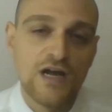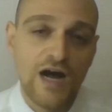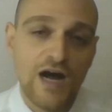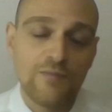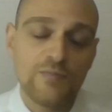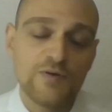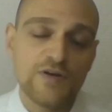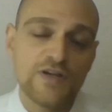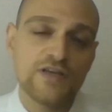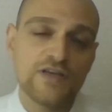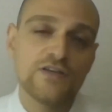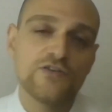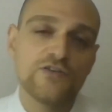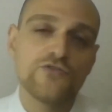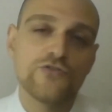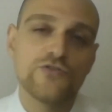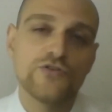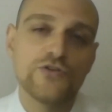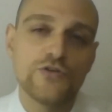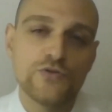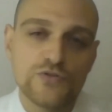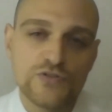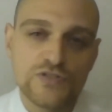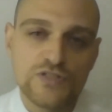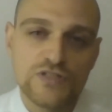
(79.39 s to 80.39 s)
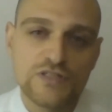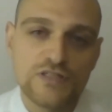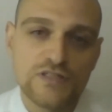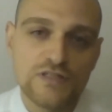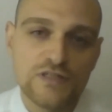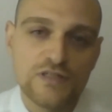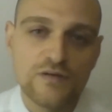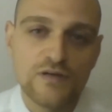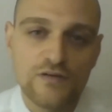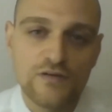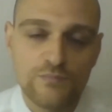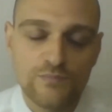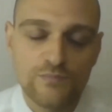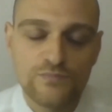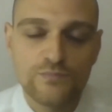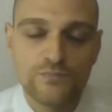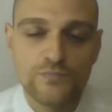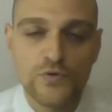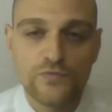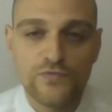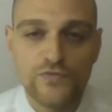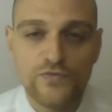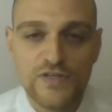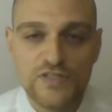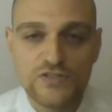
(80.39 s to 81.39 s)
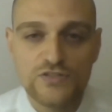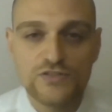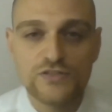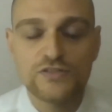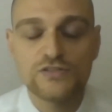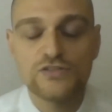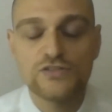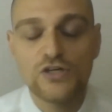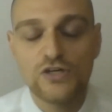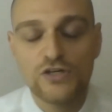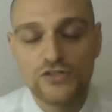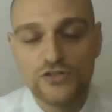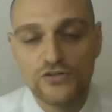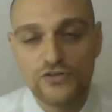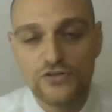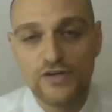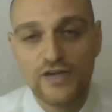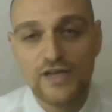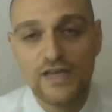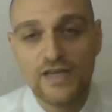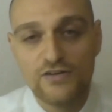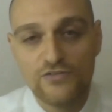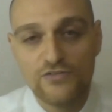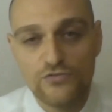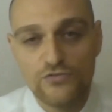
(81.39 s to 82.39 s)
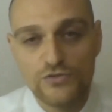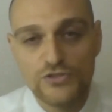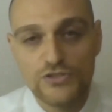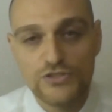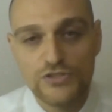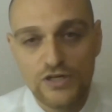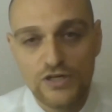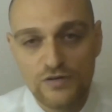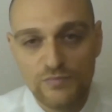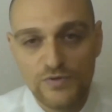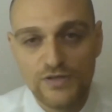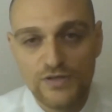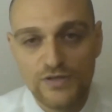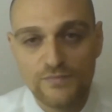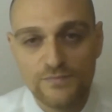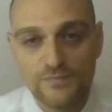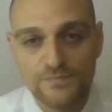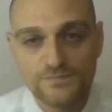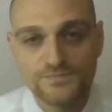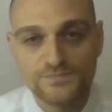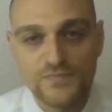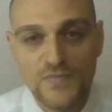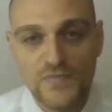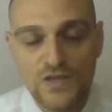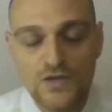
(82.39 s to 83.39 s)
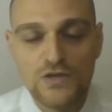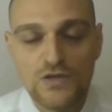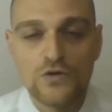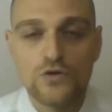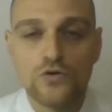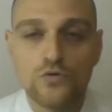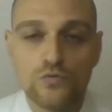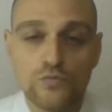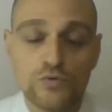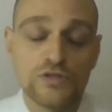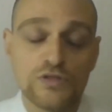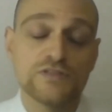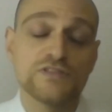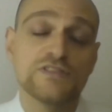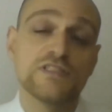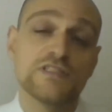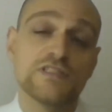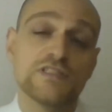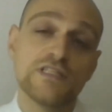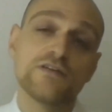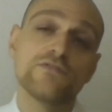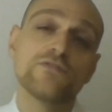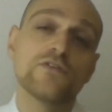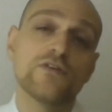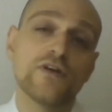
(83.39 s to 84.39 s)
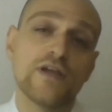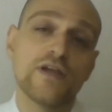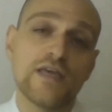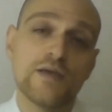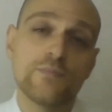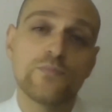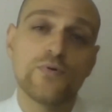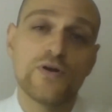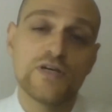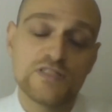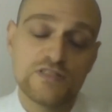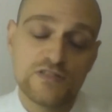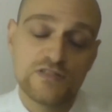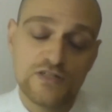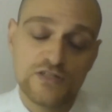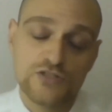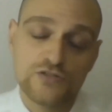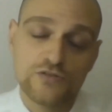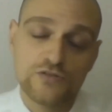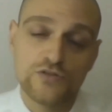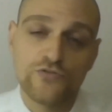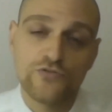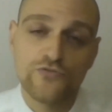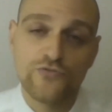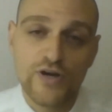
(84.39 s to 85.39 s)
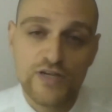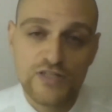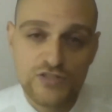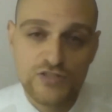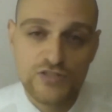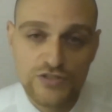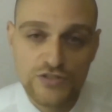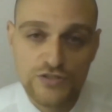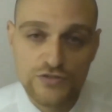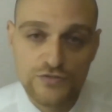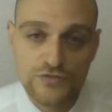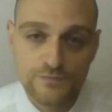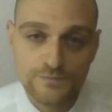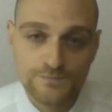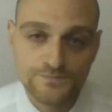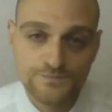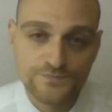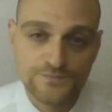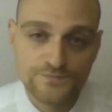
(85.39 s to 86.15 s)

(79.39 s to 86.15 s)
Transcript: I'm going to introduce Professor Dr. Andrew Sharman, who will deliver a presidential address to you.